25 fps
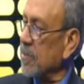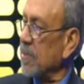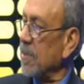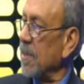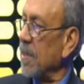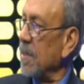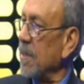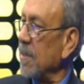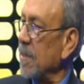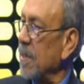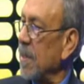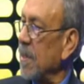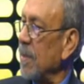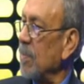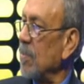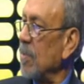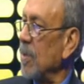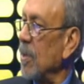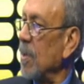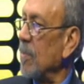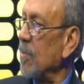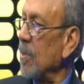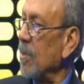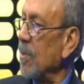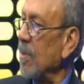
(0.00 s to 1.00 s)
in, in
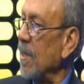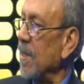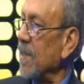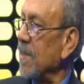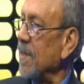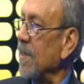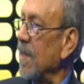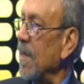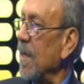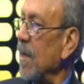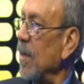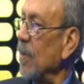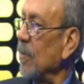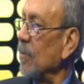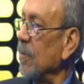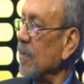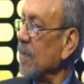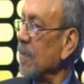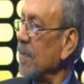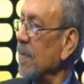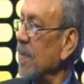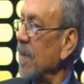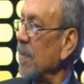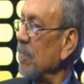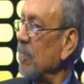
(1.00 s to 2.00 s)
Burma right now,
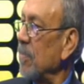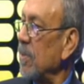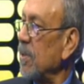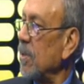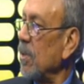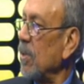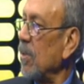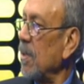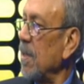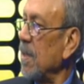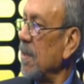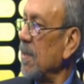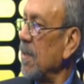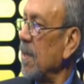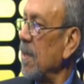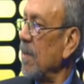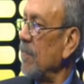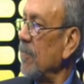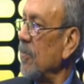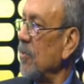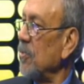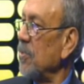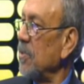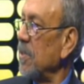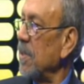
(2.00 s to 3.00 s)
and particularly in the
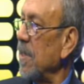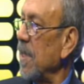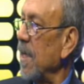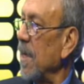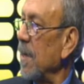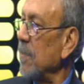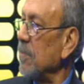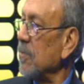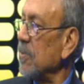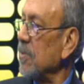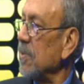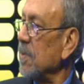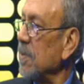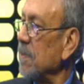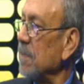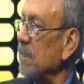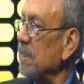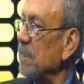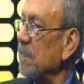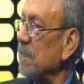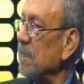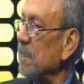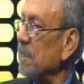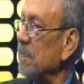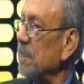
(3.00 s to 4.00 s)
refugee camps?
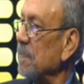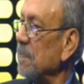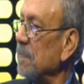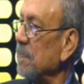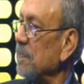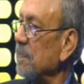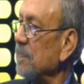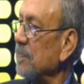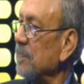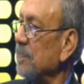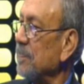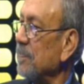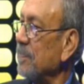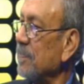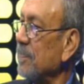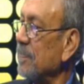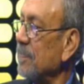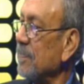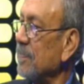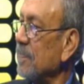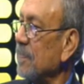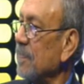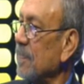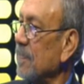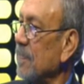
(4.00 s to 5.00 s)
Um,
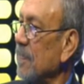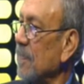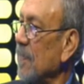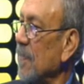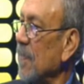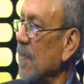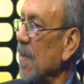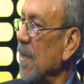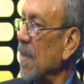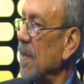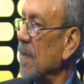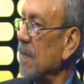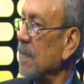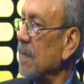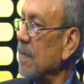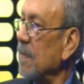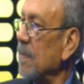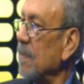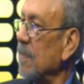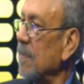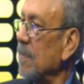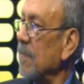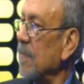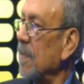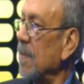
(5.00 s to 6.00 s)
refugee camps in,
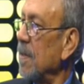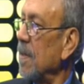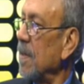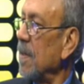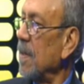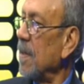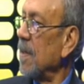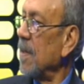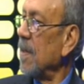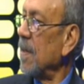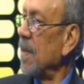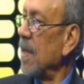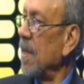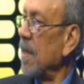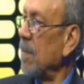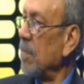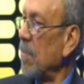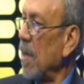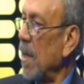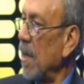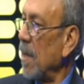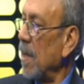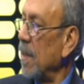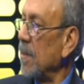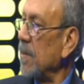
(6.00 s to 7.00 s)
uh, there are many
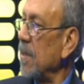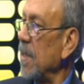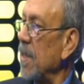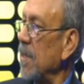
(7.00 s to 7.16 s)
refugee